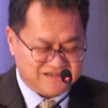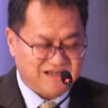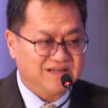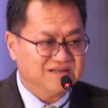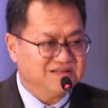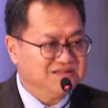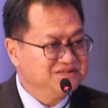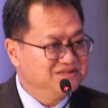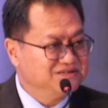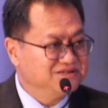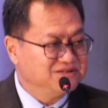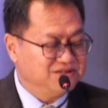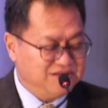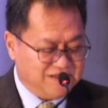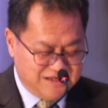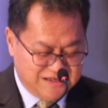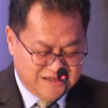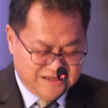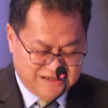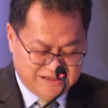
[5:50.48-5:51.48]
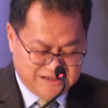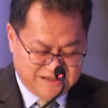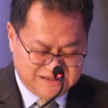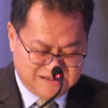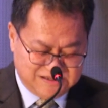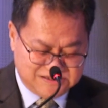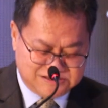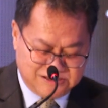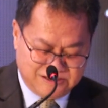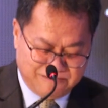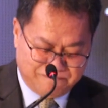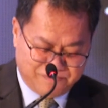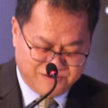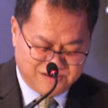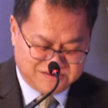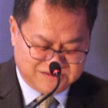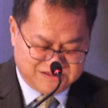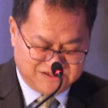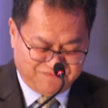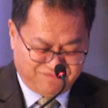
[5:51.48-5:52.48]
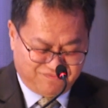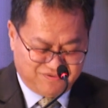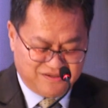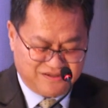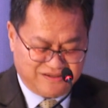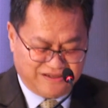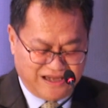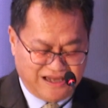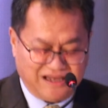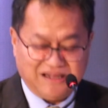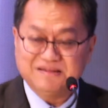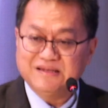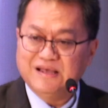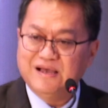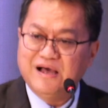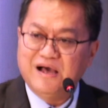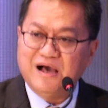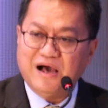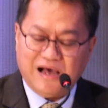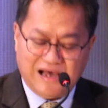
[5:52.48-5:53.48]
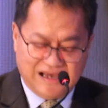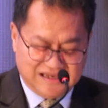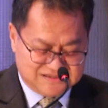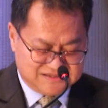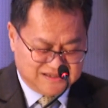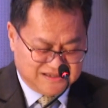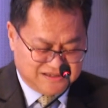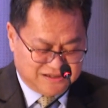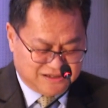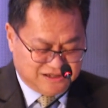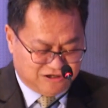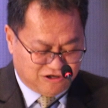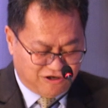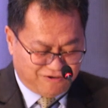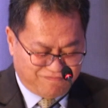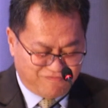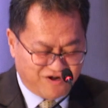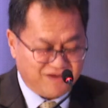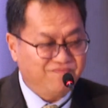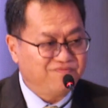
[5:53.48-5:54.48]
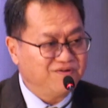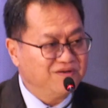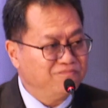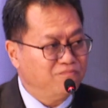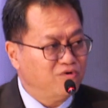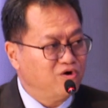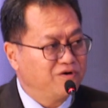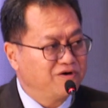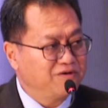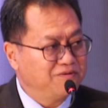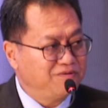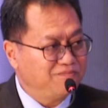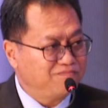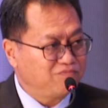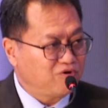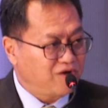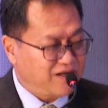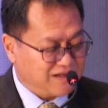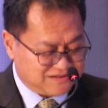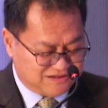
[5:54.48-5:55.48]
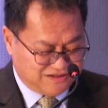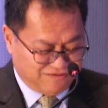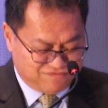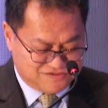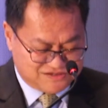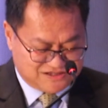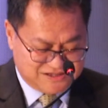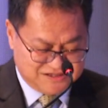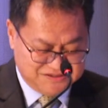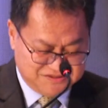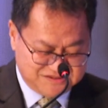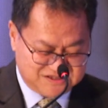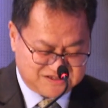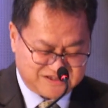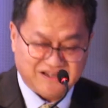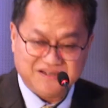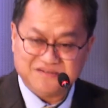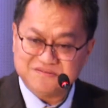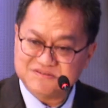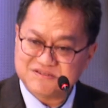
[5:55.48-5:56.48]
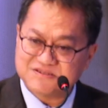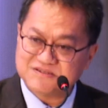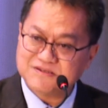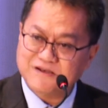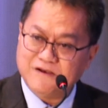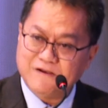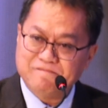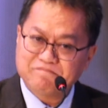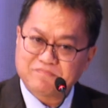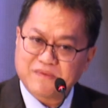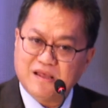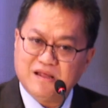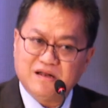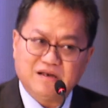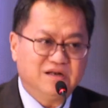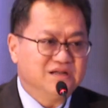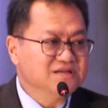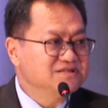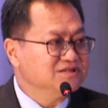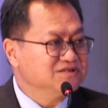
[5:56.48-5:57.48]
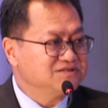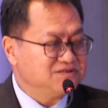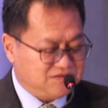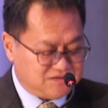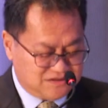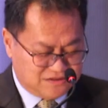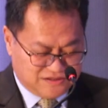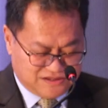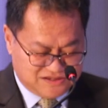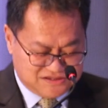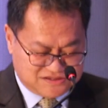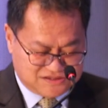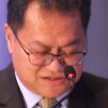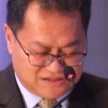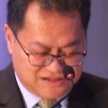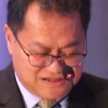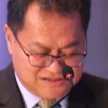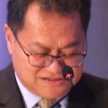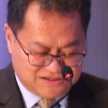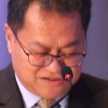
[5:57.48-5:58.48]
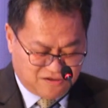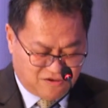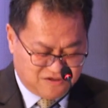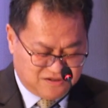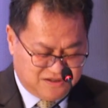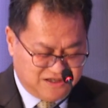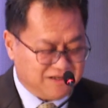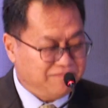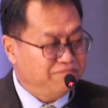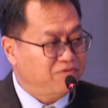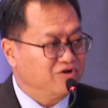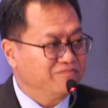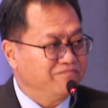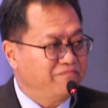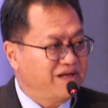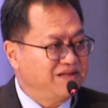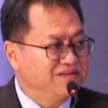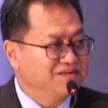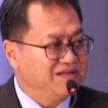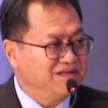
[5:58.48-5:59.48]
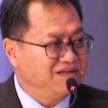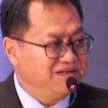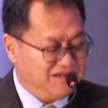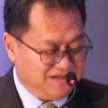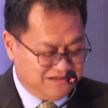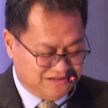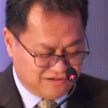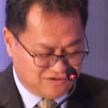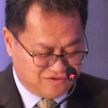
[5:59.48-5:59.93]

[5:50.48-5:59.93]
challenge, it is imperative that ASEAN adopt even more proactive stance this is this isn't only about maintaining the